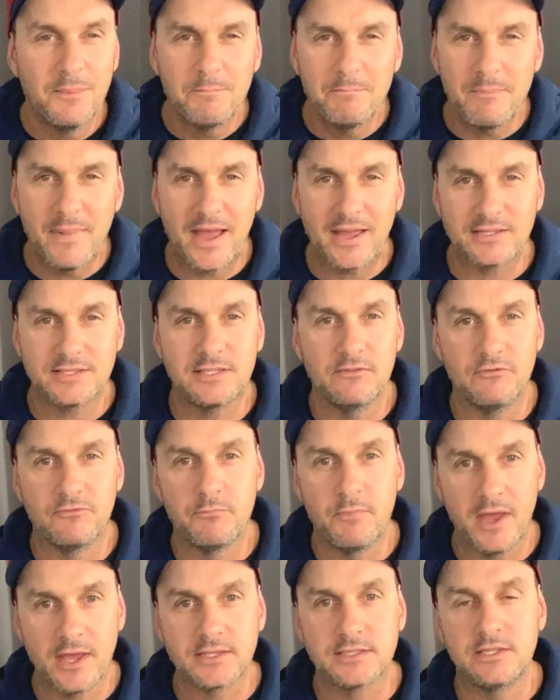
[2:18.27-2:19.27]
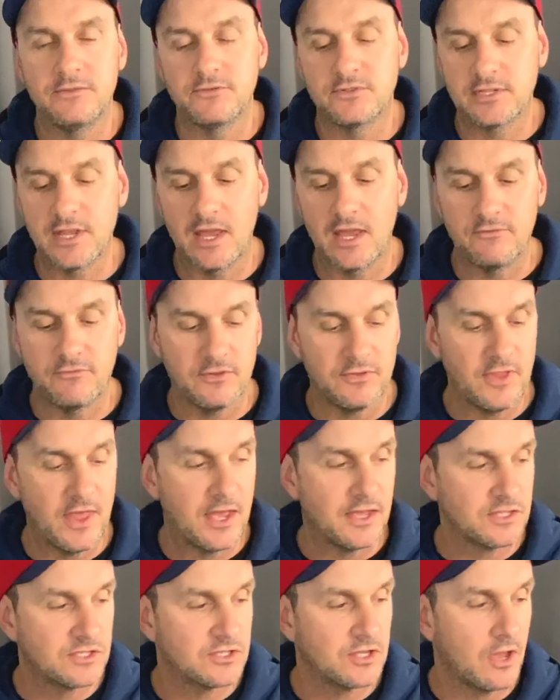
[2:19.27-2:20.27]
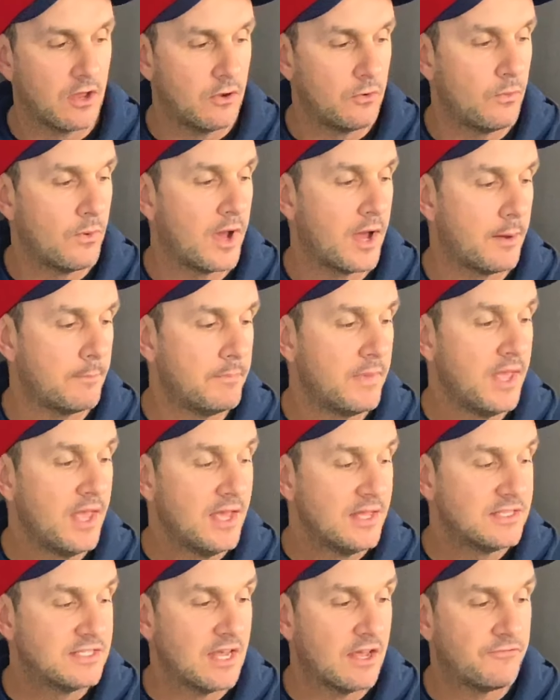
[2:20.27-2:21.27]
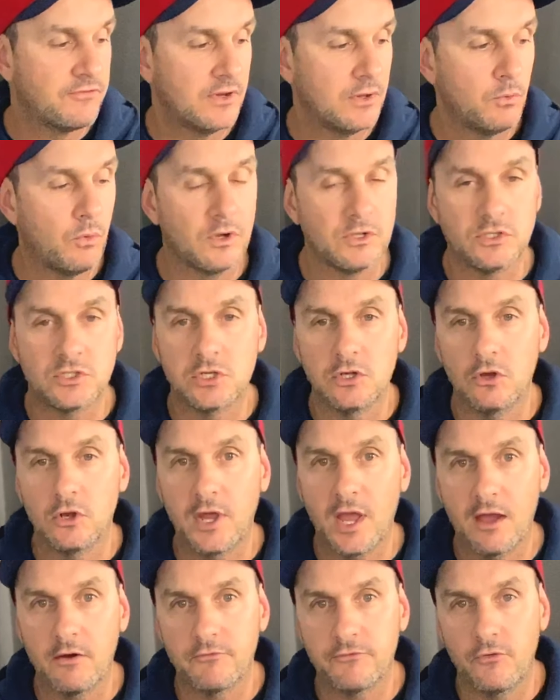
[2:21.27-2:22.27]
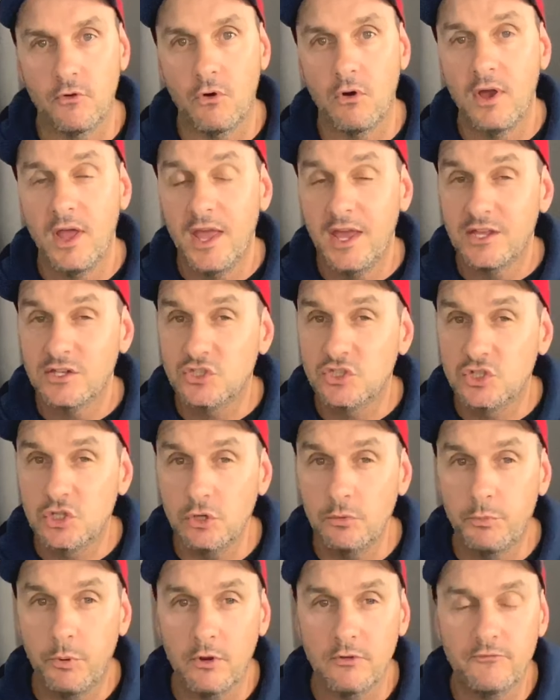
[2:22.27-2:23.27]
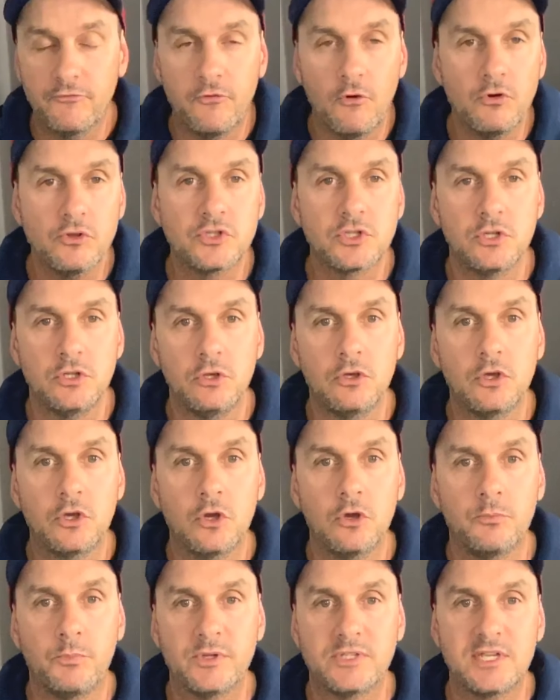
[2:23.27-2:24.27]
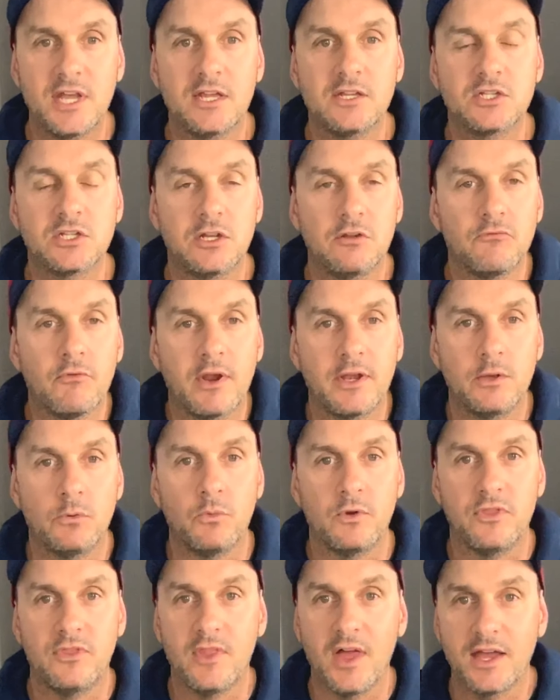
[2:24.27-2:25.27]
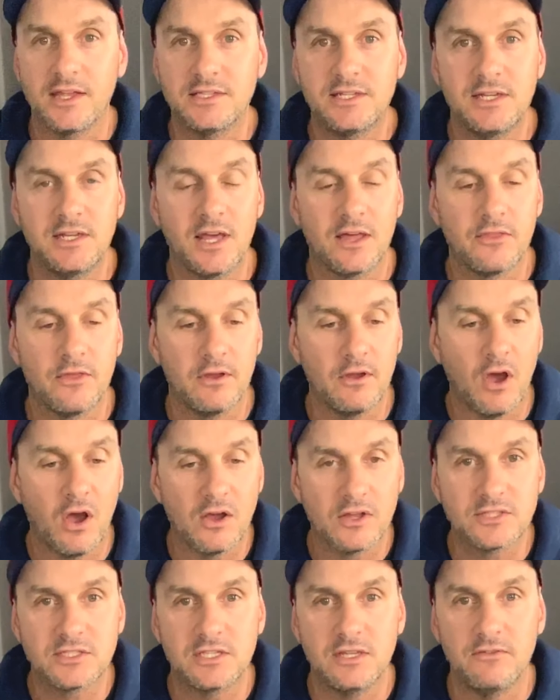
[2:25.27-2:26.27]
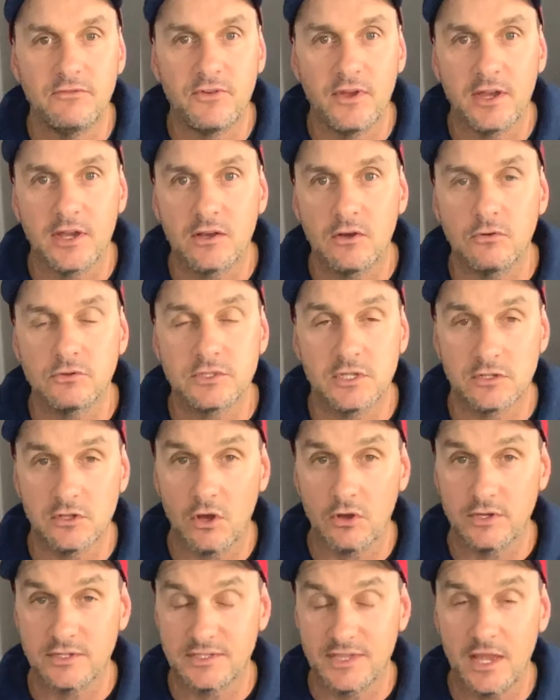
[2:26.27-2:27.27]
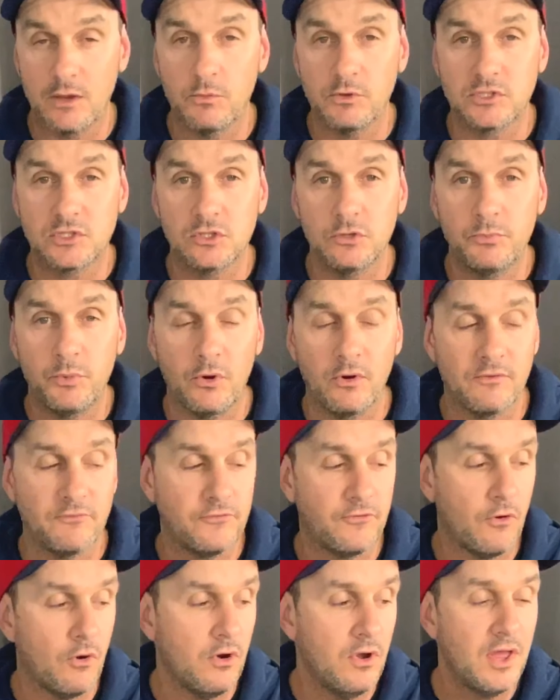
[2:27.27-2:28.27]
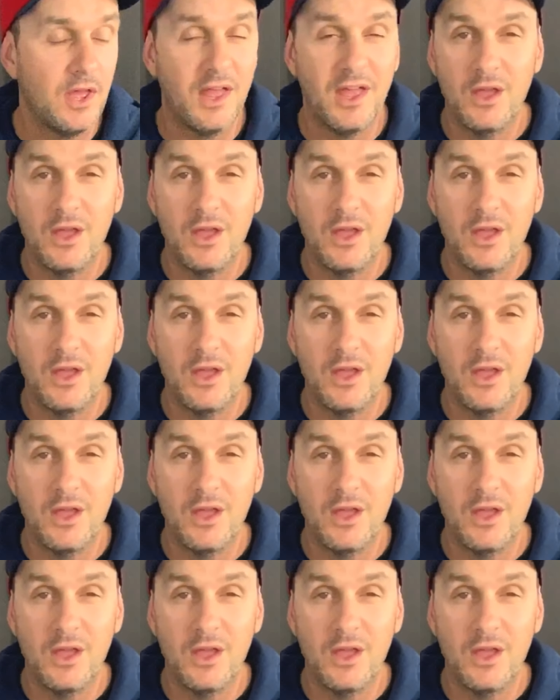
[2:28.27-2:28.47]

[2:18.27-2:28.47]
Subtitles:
Massive save in there, so definitely one to look out for. It's 2.4, so you could potentially run it with 19 other RC vehicles as long as they were 2.4